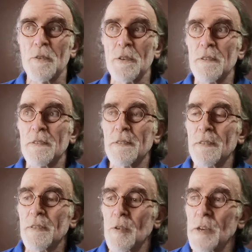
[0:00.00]
talk,
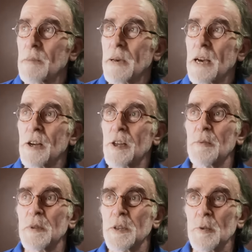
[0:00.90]
talking about
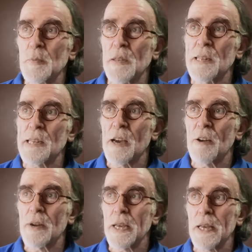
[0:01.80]
gloom and doom and
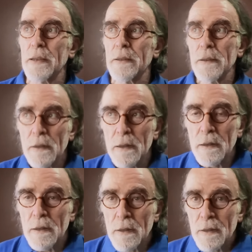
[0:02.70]
CRE.
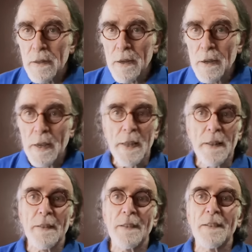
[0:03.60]

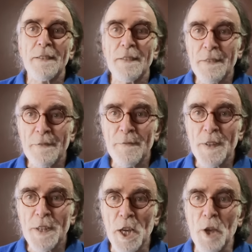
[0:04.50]
Okay,
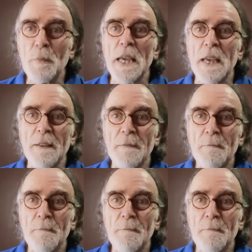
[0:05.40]
show me.